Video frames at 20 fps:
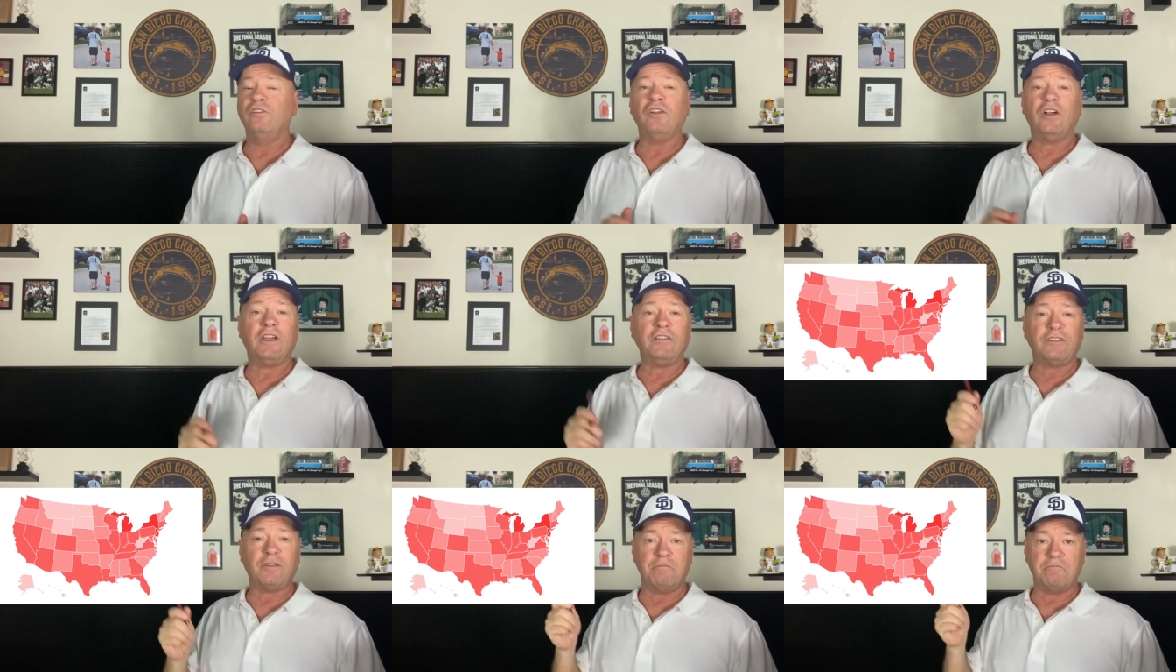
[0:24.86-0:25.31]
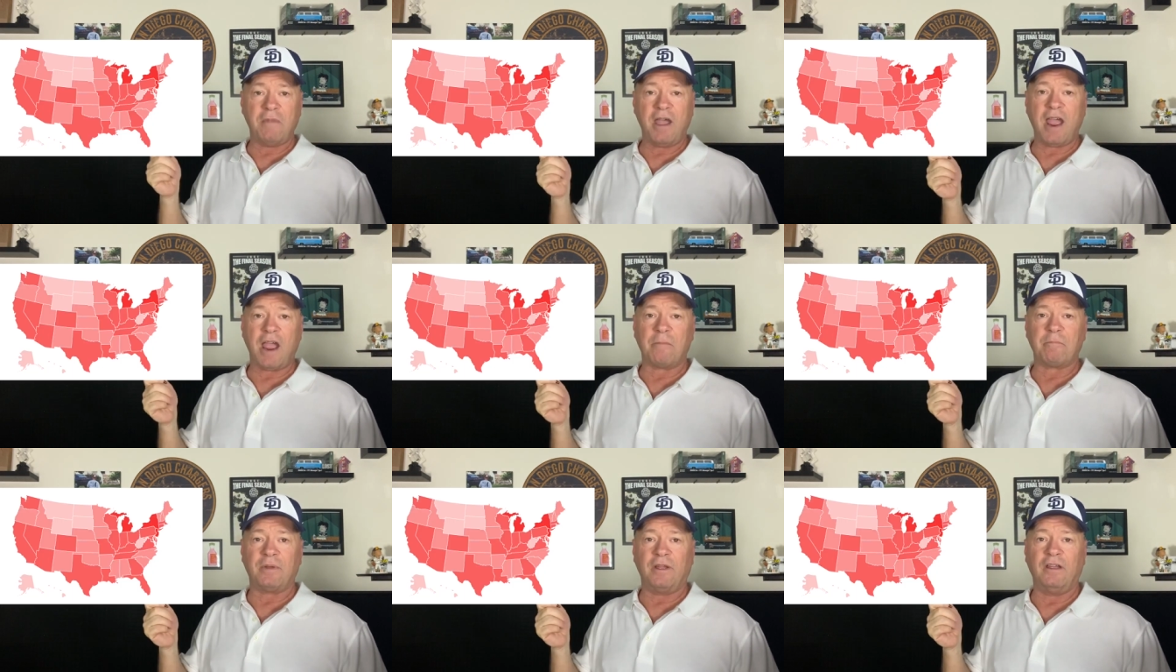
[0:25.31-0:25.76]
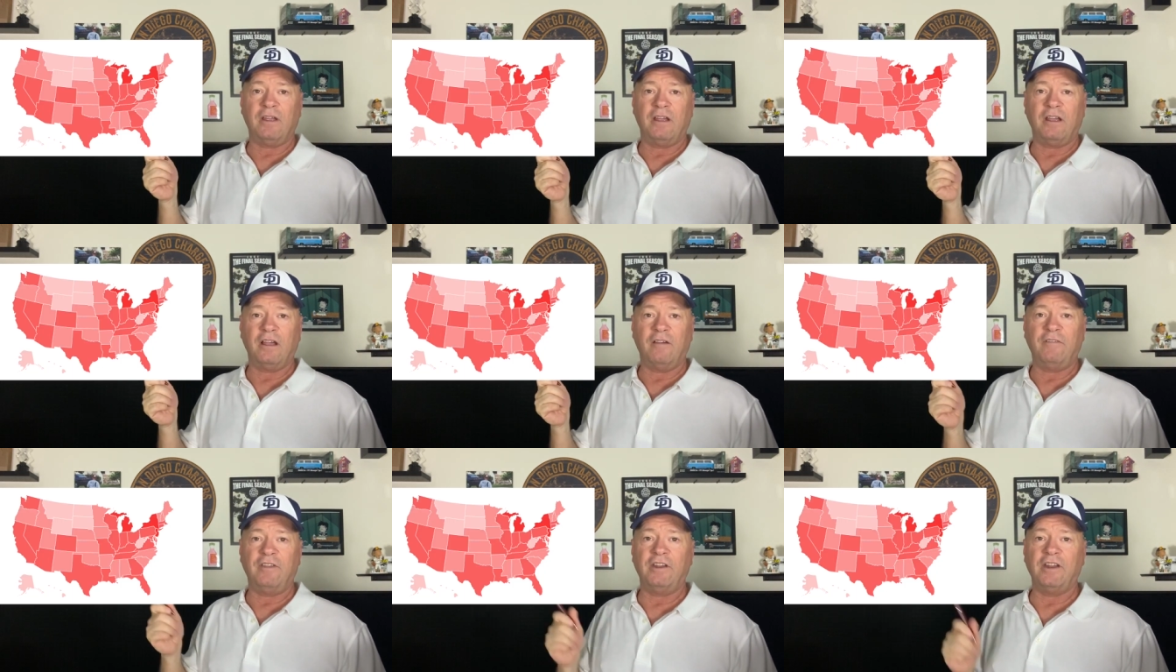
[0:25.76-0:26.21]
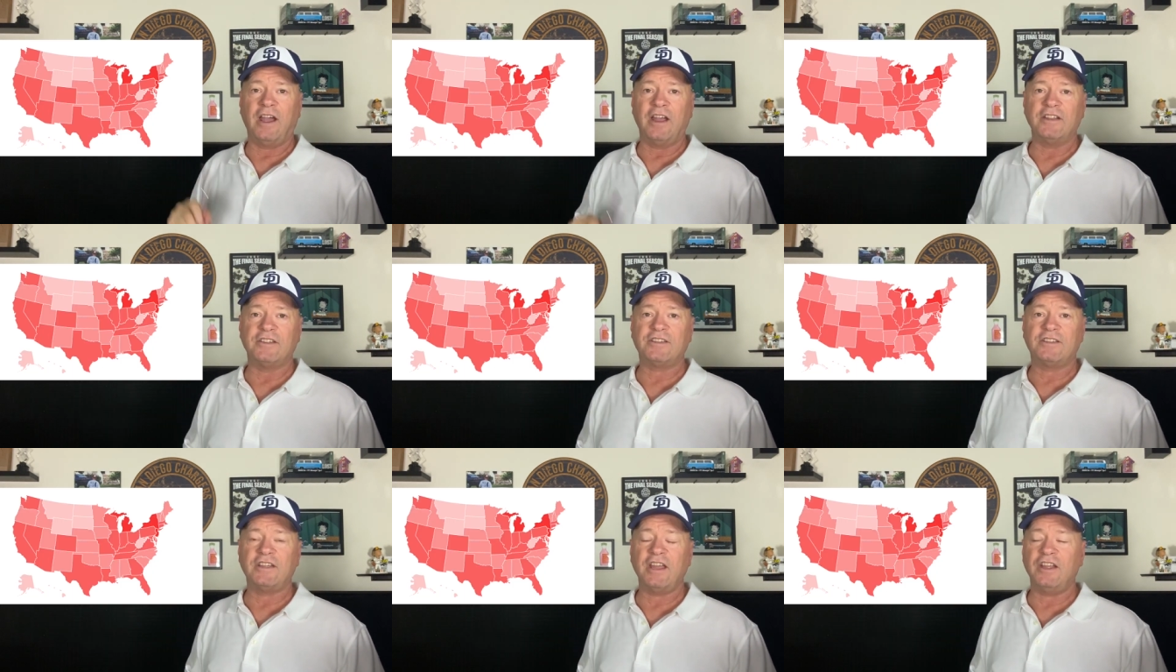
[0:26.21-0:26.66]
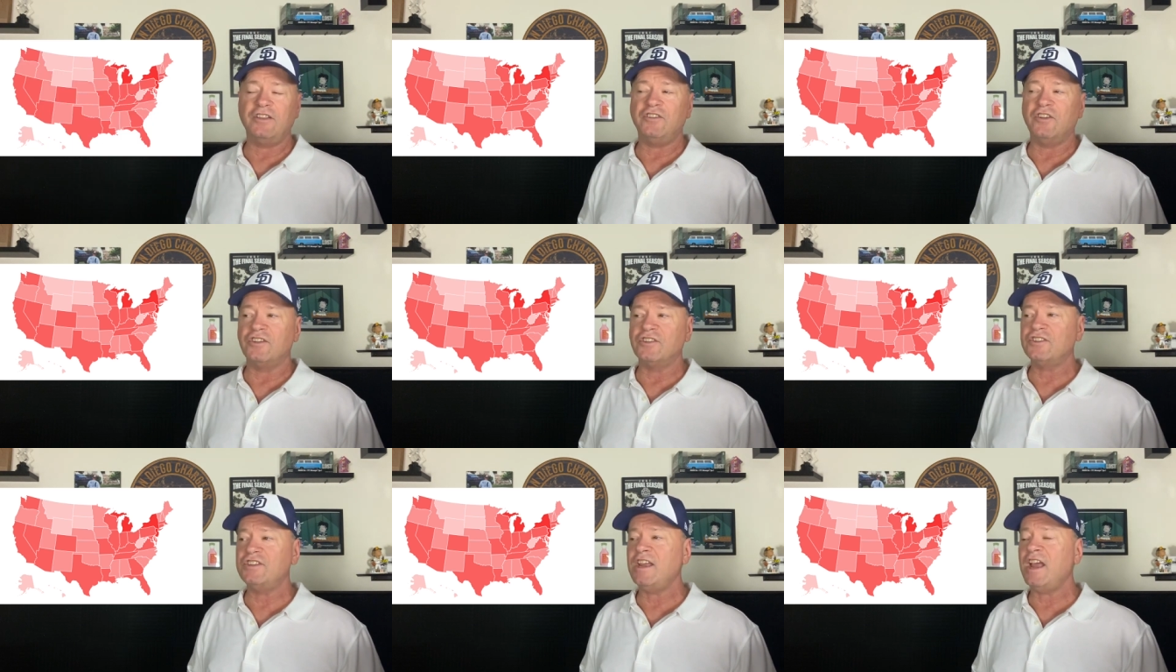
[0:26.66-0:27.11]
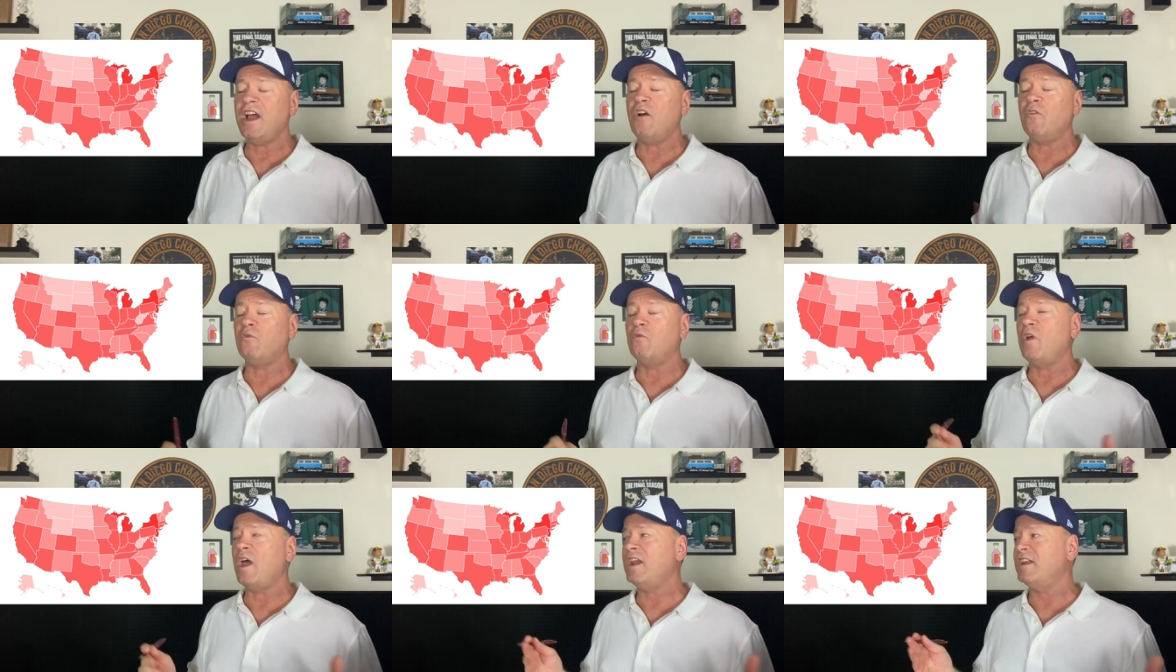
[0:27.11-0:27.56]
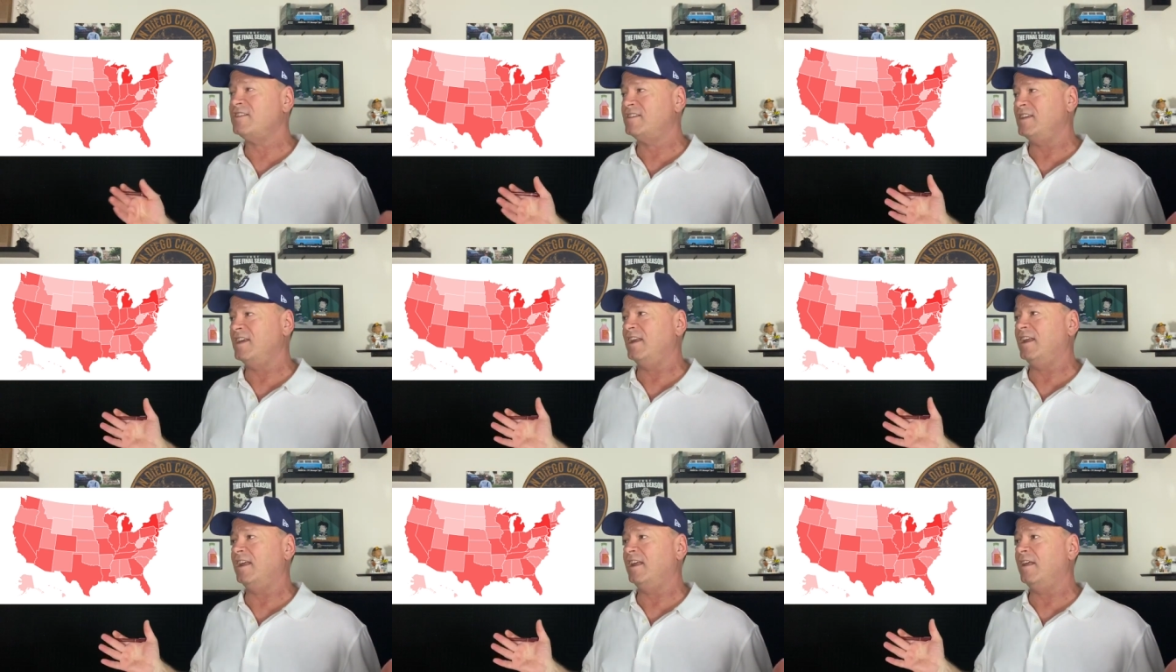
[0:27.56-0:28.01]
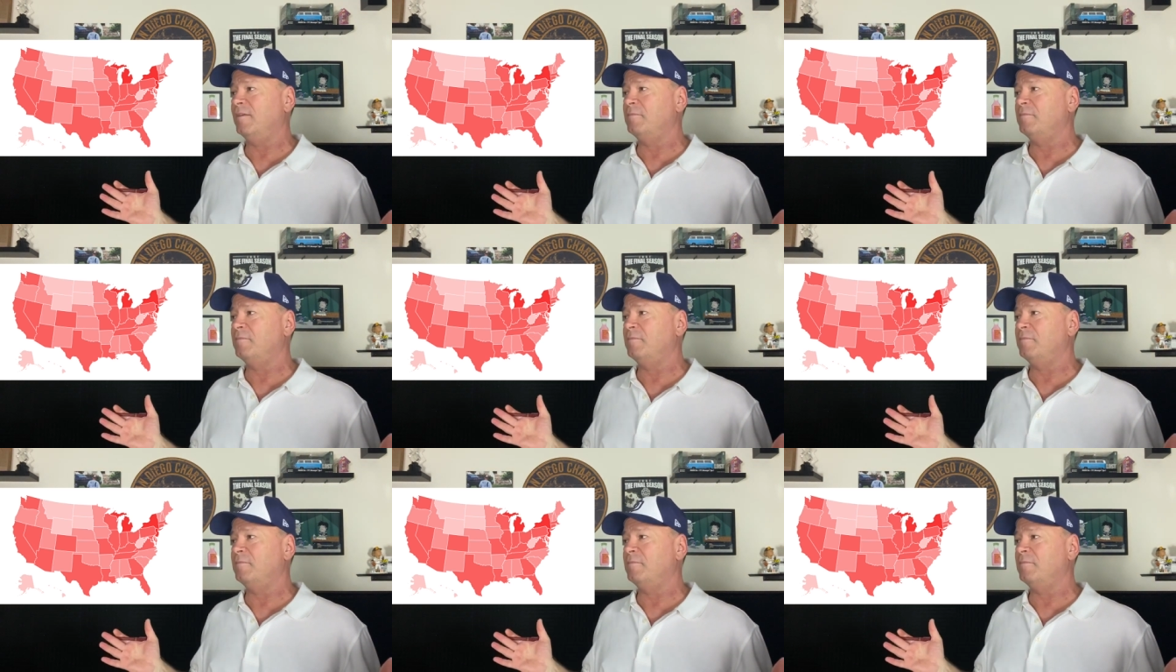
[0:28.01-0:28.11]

look at the map of the United States, you can see how red it's getting.